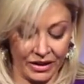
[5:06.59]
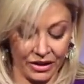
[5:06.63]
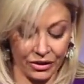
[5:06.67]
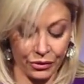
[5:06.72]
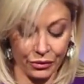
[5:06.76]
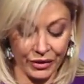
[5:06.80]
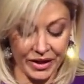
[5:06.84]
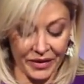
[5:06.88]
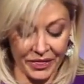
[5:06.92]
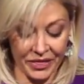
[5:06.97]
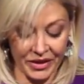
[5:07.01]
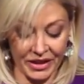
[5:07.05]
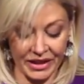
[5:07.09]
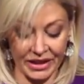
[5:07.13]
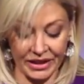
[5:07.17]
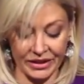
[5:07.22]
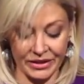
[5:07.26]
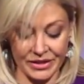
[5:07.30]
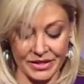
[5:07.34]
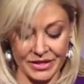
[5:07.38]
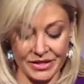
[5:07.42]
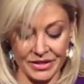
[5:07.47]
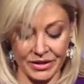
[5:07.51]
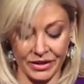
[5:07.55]
Throughout the
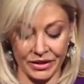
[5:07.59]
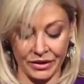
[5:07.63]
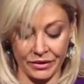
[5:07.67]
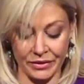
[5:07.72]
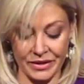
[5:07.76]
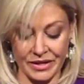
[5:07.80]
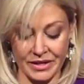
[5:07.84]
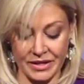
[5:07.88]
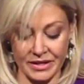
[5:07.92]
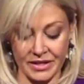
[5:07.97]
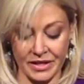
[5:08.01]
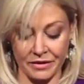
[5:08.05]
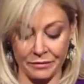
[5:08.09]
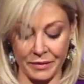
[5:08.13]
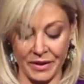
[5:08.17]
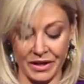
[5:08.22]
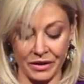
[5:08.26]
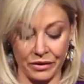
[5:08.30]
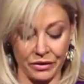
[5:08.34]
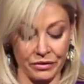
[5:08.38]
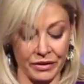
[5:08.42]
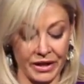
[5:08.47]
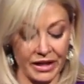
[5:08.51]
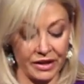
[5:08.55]
years, our crystals have been
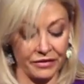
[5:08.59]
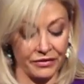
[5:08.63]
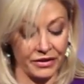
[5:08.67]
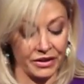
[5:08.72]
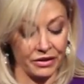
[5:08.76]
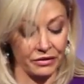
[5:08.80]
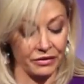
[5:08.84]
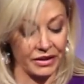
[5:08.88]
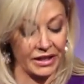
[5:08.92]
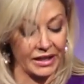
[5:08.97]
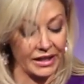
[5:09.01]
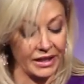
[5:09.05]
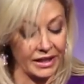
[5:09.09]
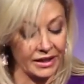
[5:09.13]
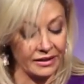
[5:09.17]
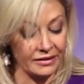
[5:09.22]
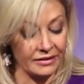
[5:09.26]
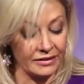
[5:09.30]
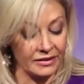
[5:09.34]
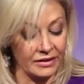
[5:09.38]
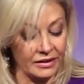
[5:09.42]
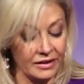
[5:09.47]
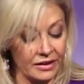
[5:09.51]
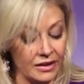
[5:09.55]
a creative
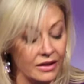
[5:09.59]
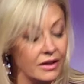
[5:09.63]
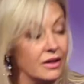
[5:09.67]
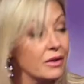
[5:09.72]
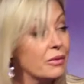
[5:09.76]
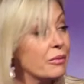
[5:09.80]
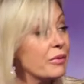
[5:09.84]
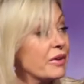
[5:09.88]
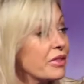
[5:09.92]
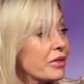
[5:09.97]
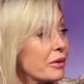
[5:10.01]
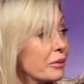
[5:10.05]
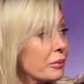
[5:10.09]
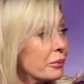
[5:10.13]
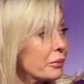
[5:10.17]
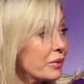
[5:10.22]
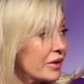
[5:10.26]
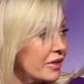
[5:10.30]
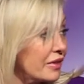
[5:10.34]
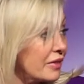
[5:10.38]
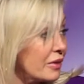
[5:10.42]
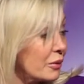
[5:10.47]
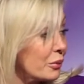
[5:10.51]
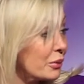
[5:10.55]
ingredient
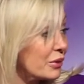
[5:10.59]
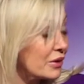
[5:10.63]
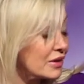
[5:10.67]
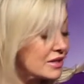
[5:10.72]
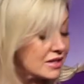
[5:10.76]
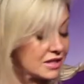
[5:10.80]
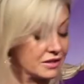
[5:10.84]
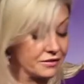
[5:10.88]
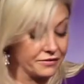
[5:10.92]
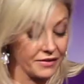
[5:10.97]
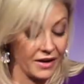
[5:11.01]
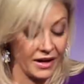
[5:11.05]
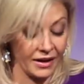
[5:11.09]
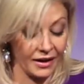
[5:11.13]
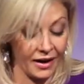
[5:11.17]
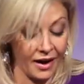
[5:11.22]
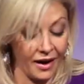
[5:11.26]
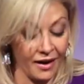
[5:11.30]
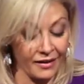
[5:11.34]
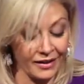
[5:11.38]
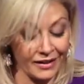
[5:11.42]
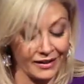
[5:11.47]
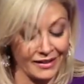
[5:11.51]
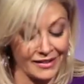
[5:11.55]
within the works of
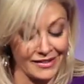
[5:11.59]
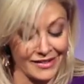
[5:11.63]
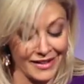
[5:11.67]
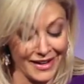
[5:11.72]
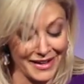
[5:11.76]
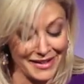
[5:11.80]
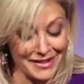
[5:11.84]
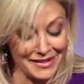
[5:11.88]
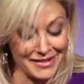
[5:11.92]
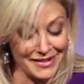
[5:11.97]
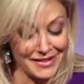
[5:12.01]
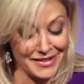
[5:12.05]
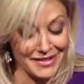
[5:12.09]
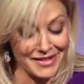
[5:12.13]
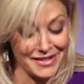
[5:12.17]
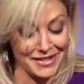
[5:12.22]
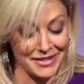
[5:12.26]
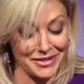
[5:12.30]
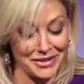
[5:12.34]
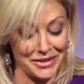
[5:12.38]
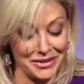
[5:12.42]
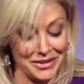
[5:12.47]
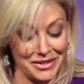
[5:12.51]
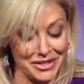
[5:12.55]
iconic designers
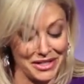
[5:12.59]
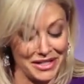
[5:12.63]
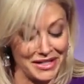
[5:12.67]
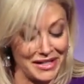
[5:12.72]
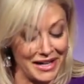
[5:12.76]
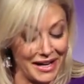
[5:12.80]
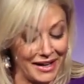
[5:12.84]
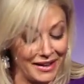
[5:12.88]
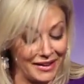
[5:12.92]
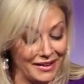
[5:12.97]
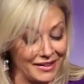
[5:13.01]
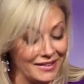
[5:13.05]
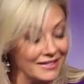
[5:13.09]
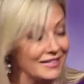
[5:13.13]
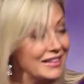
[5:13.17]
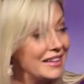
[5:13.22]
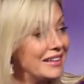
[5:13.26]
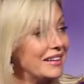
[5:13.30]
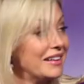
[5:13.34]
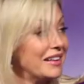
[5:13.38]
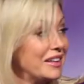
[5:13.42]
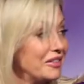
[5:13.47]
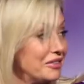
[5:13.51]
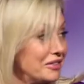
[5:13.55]
as Coco Chanel,
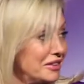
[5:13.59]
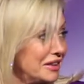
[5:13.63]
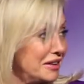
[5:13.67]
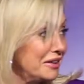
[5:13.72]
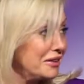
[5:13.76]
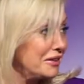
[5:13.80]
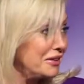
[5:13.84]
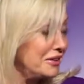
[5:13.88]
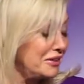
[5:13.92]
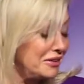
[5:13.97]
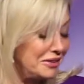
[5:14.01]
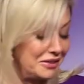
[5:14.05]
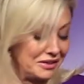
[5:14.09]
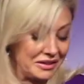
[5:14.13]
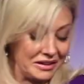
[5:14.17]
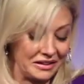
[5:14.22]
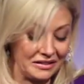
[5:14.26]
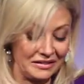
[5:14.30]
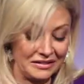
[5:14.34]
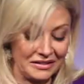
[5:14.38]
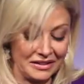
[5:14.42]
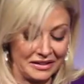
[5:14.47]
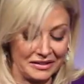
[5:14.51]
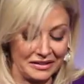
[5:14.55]
Yves Saint Laurent,
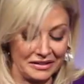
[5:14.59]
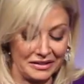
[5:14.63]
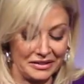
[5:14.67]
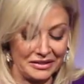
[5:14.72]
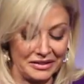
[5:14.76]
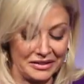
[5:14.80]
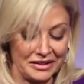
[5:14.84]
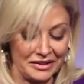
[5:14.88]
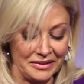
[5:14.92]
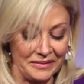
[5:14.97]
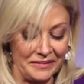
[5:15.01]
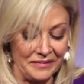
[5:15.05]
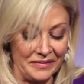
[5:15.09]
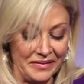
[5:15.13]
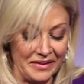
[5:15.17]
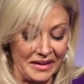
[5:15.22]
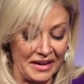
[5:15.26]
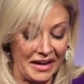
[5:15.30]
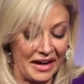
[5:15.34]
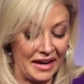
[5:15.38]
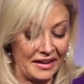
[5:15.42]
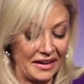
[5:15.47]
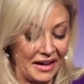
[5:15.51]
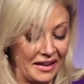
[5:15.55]
Christian Dior,
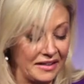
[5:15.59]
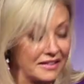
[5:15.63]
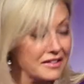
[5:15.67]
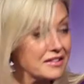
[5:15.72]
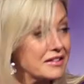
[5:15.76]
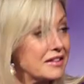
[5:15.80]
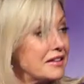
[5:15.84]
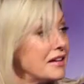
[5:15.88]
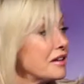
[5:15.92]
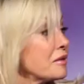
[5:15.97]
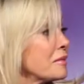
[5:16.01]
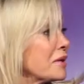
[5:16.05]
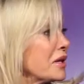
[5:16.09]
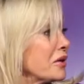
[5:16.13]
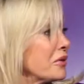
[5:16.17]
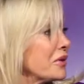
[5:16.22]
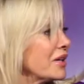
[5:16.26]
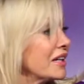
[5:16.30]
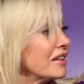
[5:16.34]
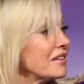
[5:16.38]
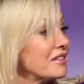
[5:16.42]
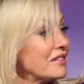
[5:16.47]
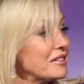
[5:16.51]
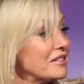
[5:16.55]
and Alexander
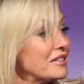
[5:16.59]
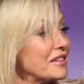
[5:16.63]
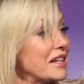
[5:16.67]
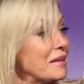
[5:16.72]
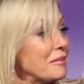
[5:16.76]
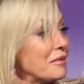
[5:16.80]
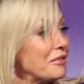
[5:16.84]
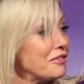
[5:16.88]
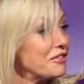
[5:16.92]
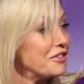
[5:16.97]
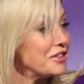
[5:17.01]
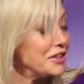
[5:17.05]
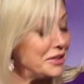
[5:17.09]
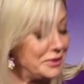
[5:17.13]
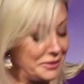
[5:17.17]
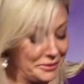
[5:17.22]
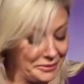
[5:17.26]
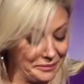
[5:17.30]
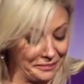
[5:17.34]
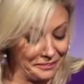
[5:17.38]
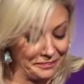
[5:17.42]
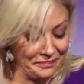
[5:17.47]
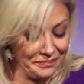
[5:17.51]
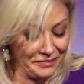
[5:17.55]
McQueen, just to name a few.